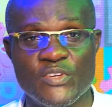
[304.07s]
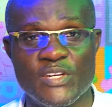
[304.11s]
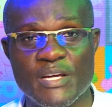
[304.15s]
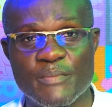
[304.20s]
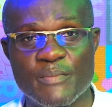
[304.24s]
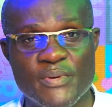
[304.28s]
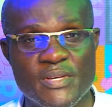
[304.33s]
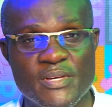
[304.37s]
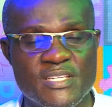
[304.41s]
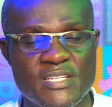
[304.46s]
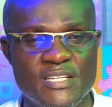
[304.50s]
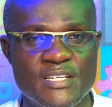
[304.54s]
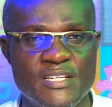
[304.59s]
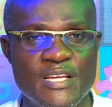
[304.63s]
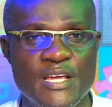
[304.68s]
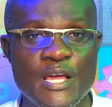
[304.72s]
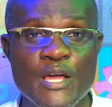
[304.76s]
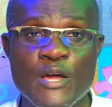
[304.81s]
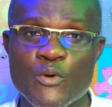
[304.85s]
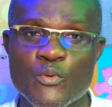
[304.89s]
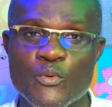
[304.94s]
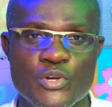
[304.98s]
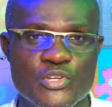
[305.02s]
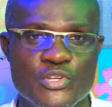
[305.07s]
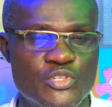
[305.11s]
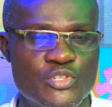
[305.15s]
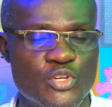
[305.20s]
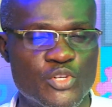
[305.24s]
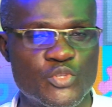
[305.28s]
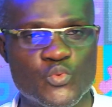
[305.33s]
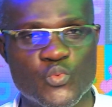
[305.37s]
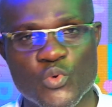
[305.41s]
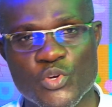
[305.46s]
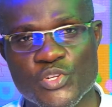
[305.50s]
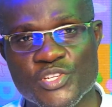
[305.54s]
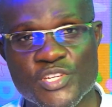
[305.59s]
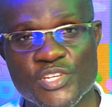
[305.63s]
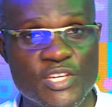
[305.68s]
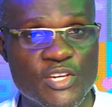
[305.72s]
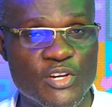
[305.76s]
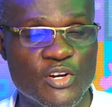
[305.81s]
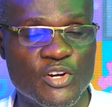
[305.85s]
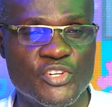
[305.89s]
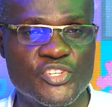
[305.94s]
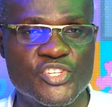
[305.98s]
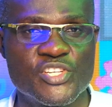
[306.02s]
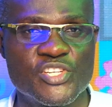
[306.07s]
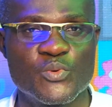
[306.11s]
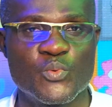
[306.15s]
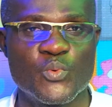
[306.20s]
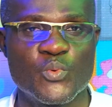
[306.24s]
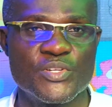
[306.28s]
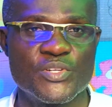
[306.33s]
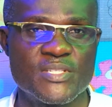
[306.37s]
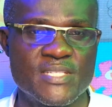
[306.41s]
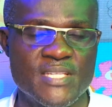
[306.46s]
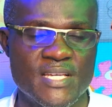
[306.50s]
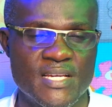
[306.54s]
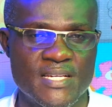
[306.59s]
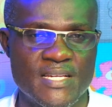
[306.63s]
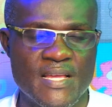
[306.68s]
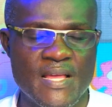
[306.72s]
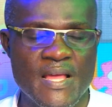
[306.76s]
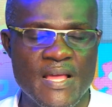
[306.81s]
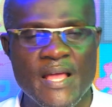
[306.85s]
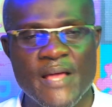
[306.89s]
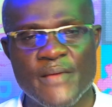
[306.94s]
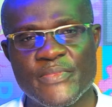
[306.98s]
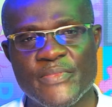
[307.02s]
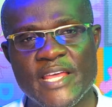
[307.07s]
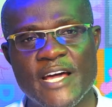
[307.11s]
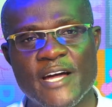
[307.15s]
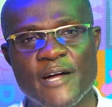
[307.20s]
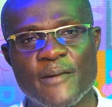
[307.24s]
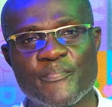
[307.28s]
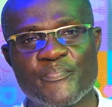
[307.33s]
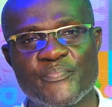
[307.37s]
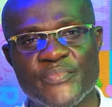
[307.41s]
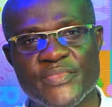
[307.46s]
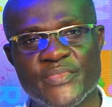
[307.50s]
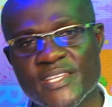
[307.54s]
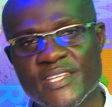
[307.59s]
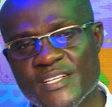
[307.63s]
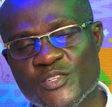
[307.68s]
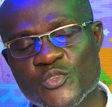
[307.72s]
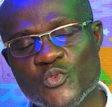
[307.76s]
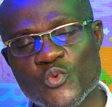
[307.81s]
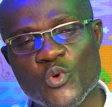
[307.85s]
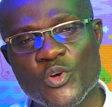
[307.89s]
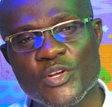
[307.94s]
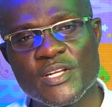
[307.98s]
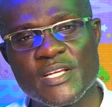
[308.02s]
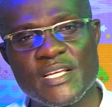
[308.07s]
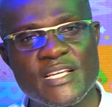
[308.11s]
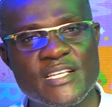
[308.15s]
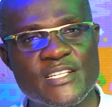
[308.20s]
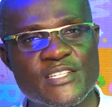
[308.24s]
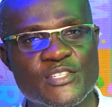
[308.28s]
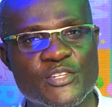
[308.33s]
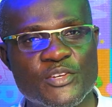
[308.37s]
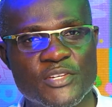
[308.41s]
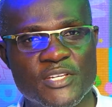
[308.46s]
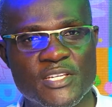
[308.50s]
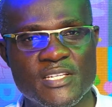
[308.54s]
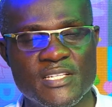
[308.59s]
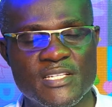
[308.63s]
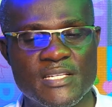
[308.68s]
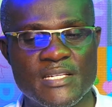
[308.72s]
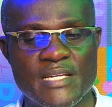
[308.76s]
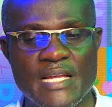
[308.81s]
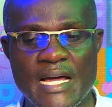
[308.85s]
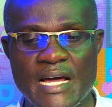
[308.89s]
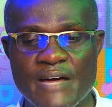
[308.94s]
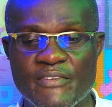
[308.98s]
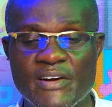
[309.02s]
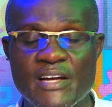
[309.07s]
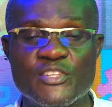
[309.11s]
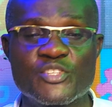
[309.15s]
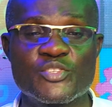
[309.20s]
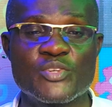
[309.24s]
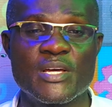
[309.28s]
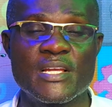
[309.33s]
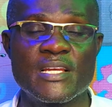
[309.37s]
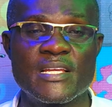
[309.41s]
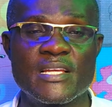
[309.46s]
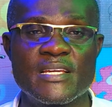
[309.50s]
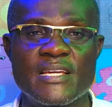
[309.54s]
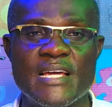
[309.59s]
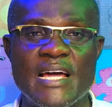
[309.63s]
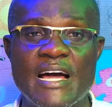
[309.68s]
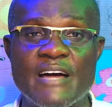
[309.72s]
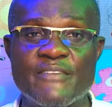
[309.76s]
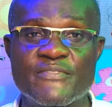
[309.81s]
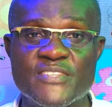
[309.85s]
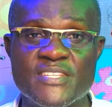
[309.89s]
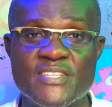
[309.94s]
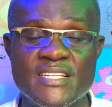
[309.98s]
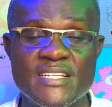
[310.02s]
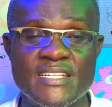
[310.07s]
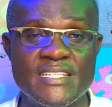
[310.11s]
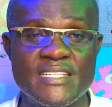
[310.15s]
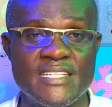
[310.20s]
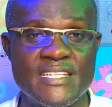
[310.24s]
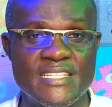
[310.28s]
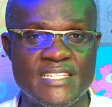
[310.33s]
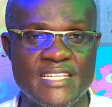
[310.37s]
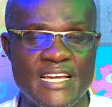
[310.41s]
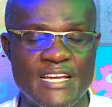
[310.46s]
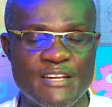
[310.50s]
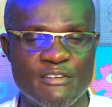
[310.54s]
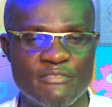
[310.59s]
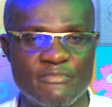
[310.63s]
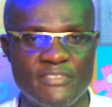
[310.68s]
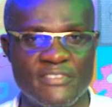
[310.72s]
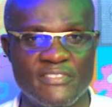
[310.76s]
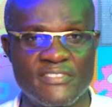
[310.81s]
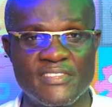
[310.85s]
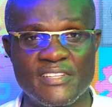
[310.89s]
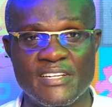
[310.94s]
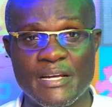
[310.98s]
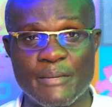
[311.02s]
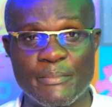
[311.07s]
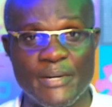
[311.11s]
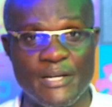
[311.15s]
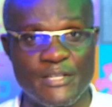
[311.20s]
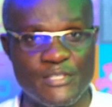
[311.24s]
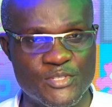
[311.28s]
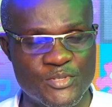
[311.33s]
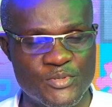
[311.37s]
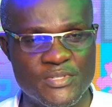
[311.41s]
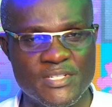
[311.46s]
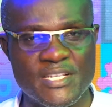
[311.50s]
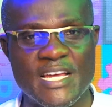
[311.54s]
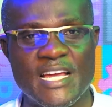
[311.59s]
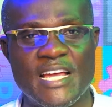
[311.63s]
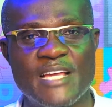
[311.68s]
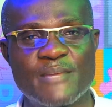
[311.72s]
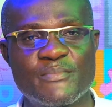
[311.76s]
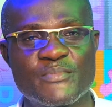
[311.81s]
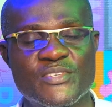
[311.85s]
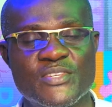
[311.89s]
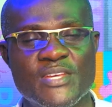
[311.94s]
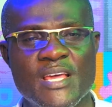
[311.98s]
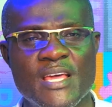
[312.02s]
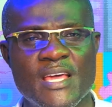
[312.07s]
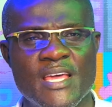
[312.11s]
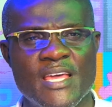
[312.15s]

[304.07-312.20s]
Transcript: person was not what he or she wanted. Now, this one is not hidden. I've seen this kind of a thing about two times.